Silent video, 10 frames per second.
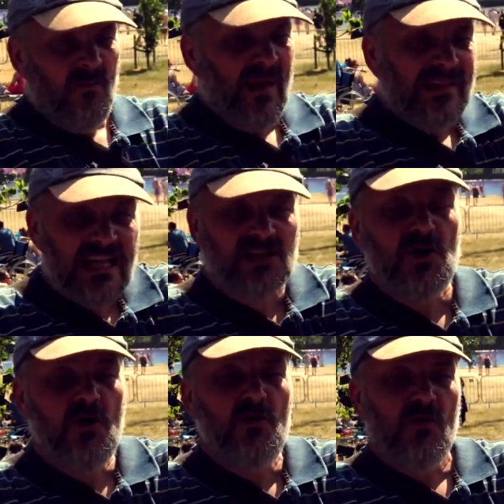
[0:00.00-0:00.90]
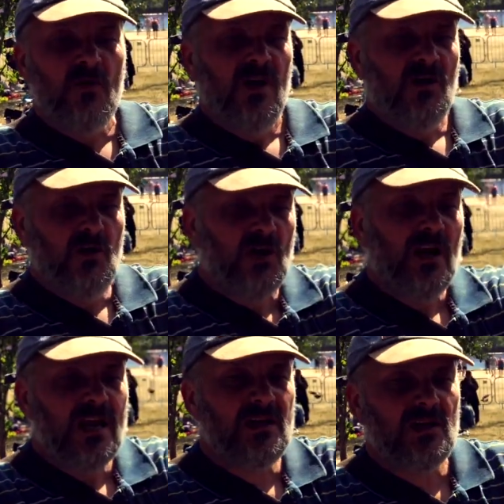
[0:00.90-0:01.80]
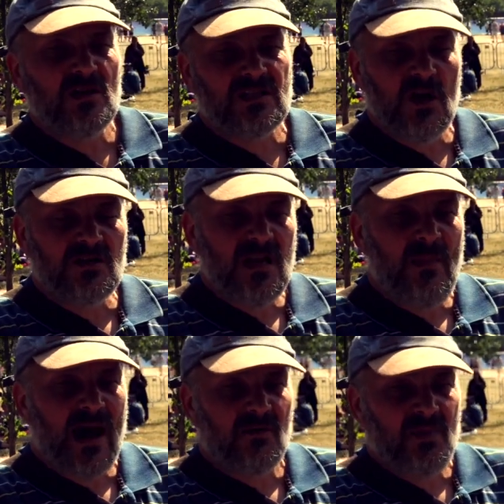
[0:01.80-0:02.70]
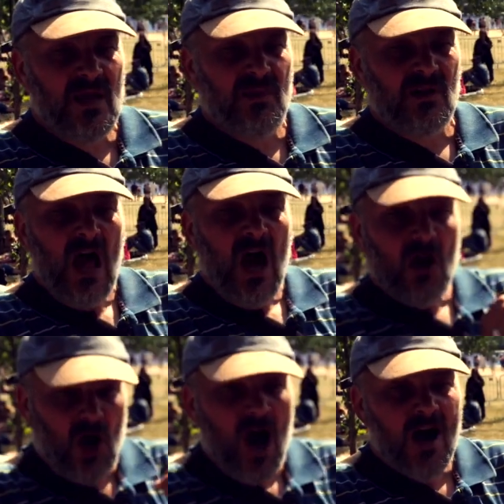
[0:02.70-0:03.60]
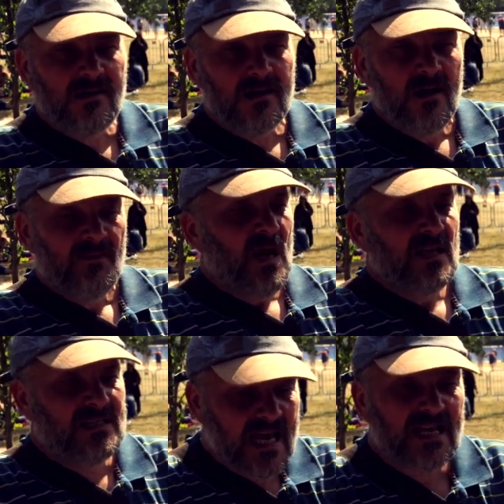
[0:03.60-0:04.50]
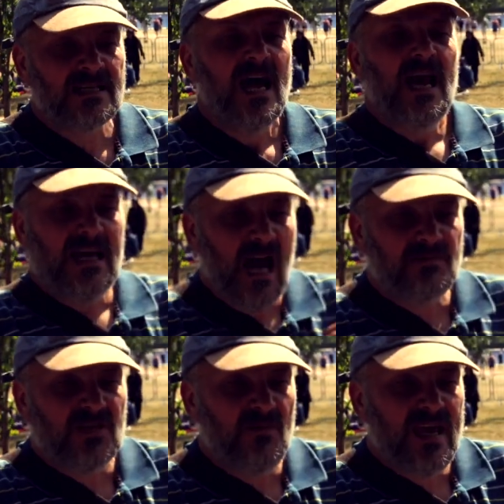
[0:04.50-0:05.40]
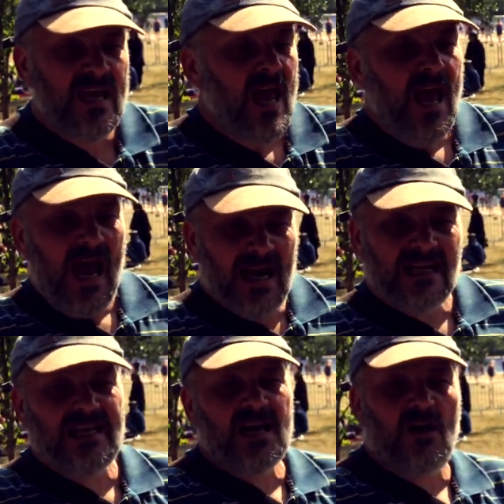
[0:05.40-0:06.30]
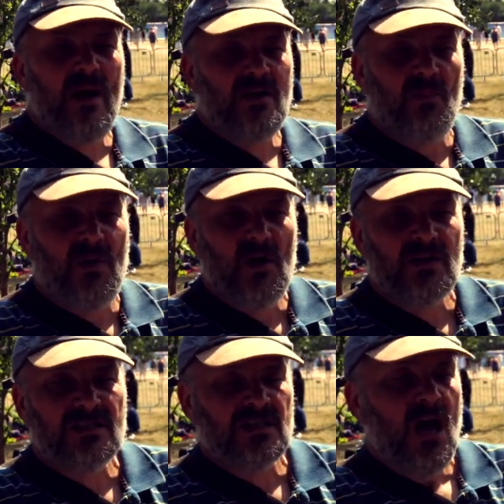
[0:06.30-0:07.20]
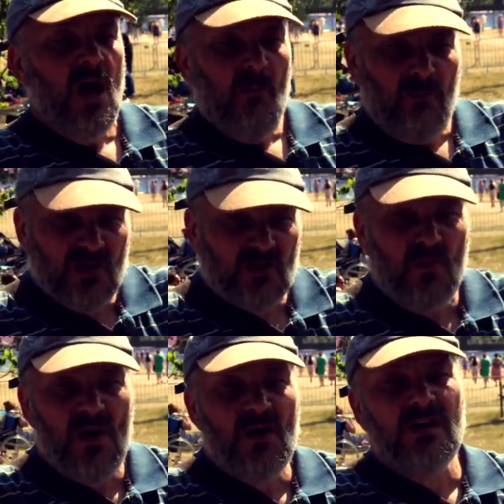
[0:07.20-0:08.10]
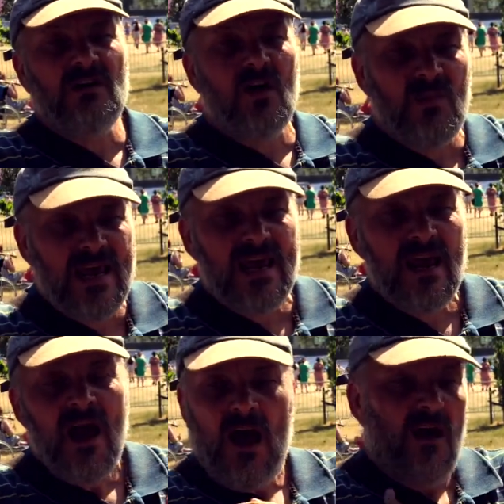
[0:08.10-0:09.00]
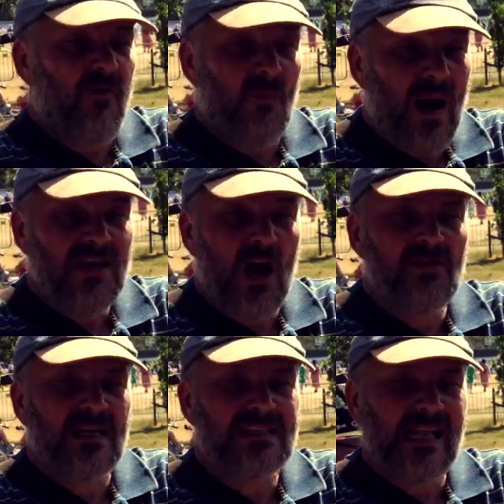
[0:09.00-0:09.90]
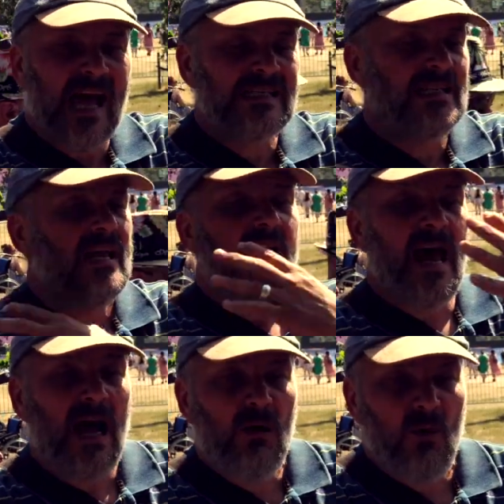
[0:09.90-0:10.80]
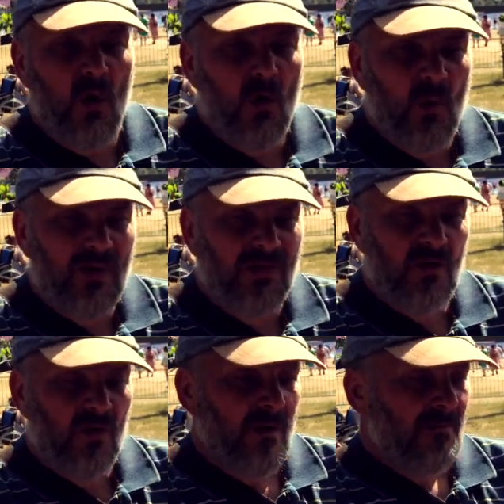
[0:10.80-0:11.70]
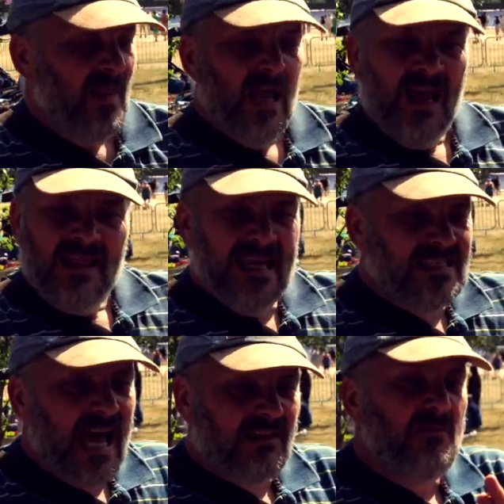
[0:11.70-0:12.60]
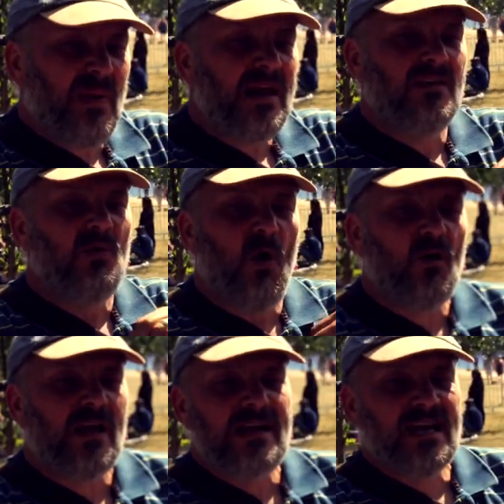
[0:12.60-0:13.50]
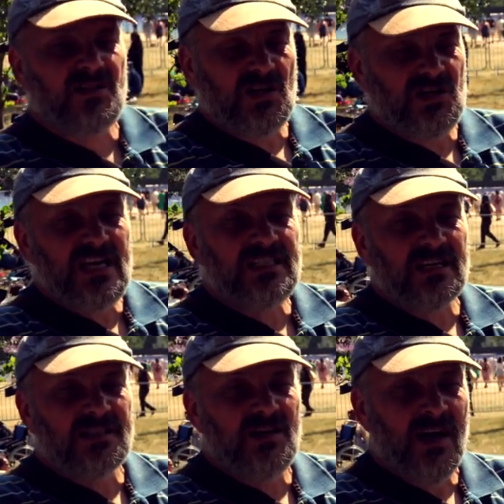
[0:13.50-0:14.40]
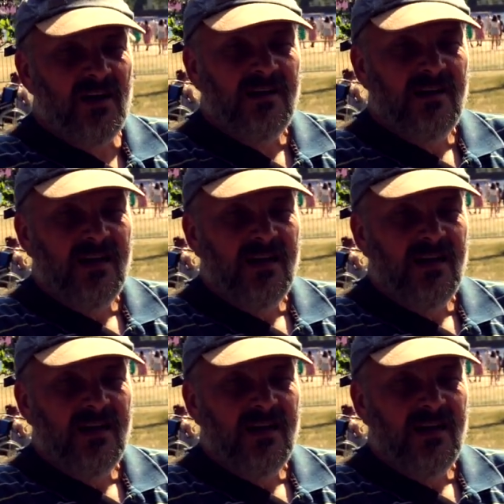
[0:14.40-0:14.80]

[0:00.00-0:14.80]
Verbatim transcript: But that's you. You can only do a certain amount of people. God says, come to me and I'll take away your burdens. Put your burden on me, for my yoke is light and I will walk with you. There's nothing better than walking next to Jesus, you know.